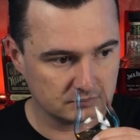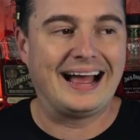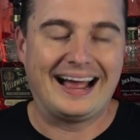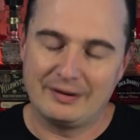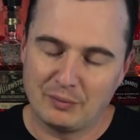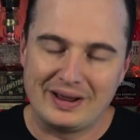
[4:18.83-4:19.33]

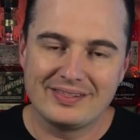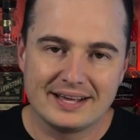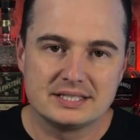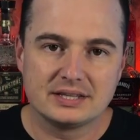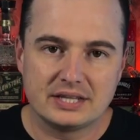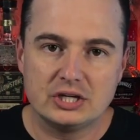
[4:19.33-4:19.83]
I
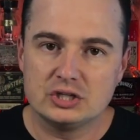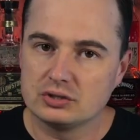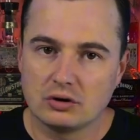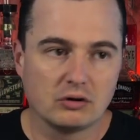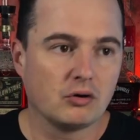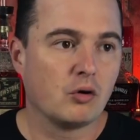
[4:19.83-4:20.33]
realize that these
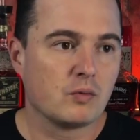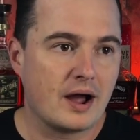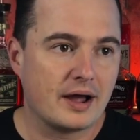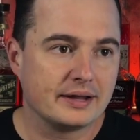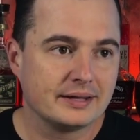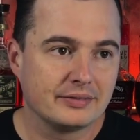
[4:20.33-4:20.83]
are all
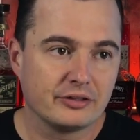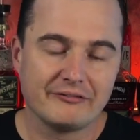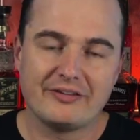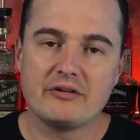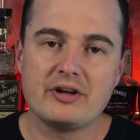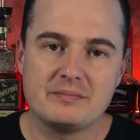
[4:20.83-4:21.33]
rye. They're
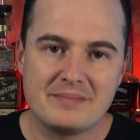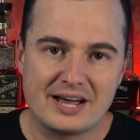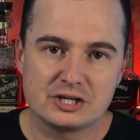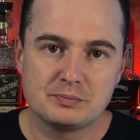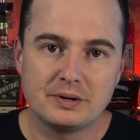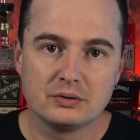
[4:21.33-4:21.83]
varying
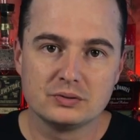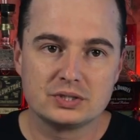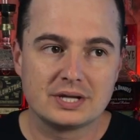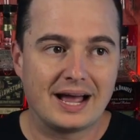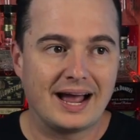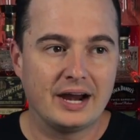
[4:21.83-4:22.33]
mash bills.
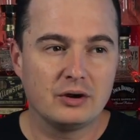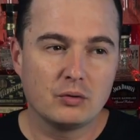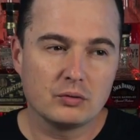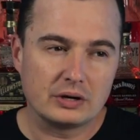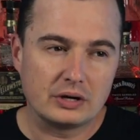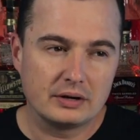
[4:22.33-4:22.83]
I
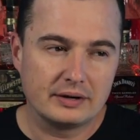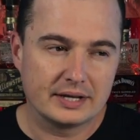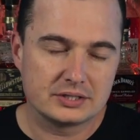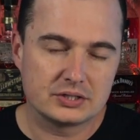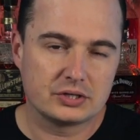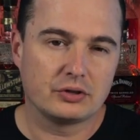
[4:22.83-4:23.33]
don't
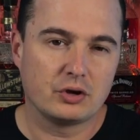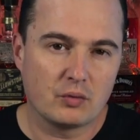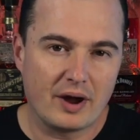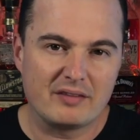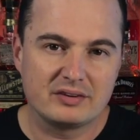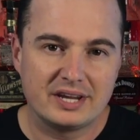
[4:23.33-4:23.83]
necessarily
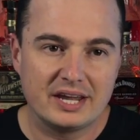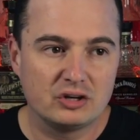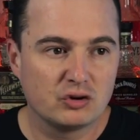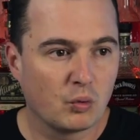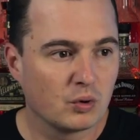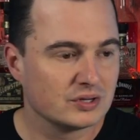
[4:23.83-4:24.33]
gravitate
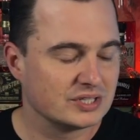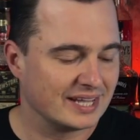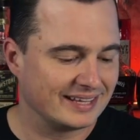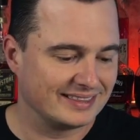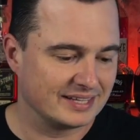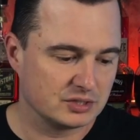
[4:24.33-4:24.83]
towards
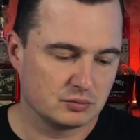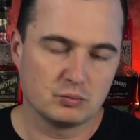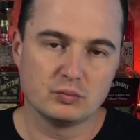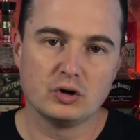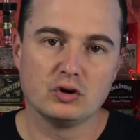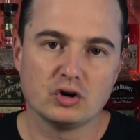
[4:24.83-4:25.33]
like this
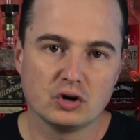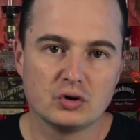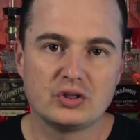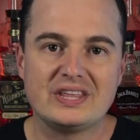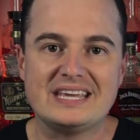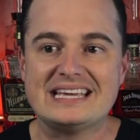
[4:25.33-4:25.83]
real
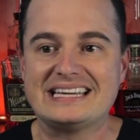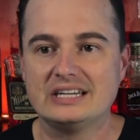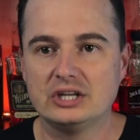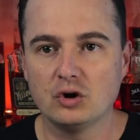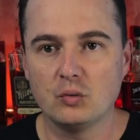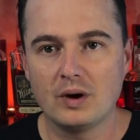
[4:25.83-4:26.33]
earthy
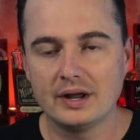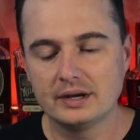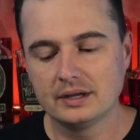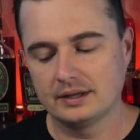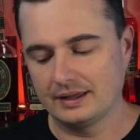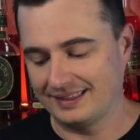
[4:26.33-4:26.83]
dill
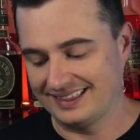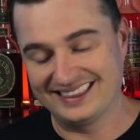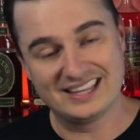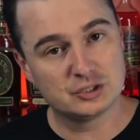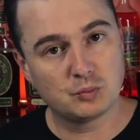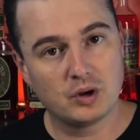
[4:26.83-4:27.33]
one.
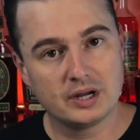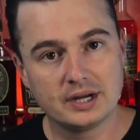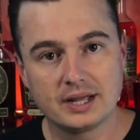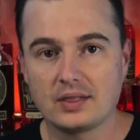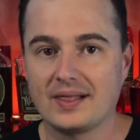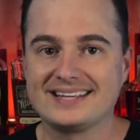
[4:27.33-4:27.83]
This one,
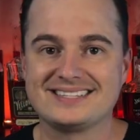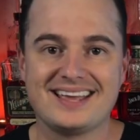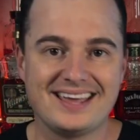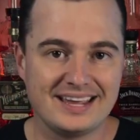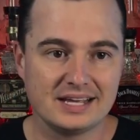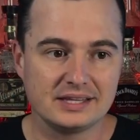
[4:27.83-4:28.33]
glass
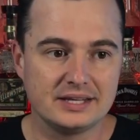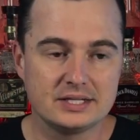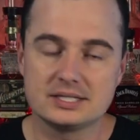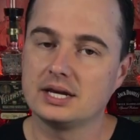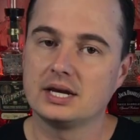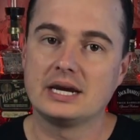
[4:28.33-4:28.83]
A at
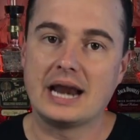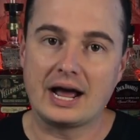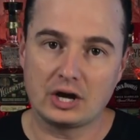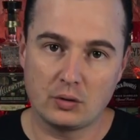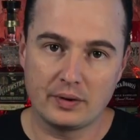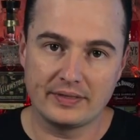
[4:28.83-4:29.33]
least,
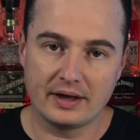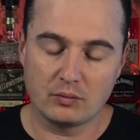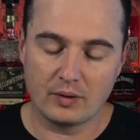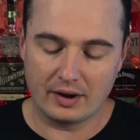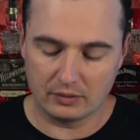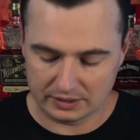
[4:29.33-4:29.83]
not going that
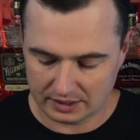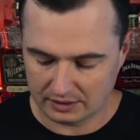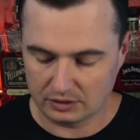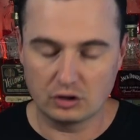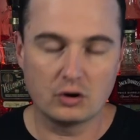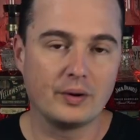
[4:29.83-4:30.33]
route,
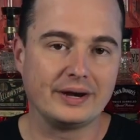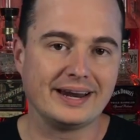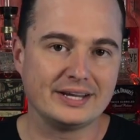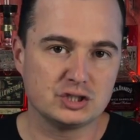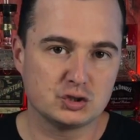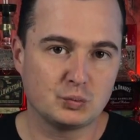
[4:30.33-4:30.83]
going
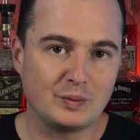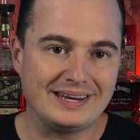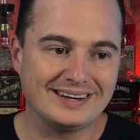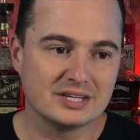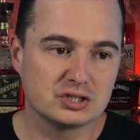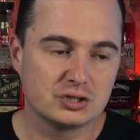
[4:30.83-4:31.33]
nice
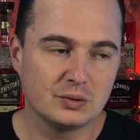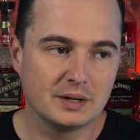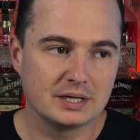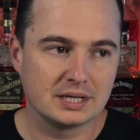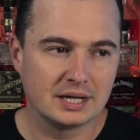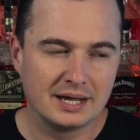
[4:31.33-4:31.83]
sweetness to
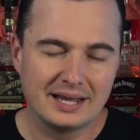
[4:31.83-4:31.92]
it.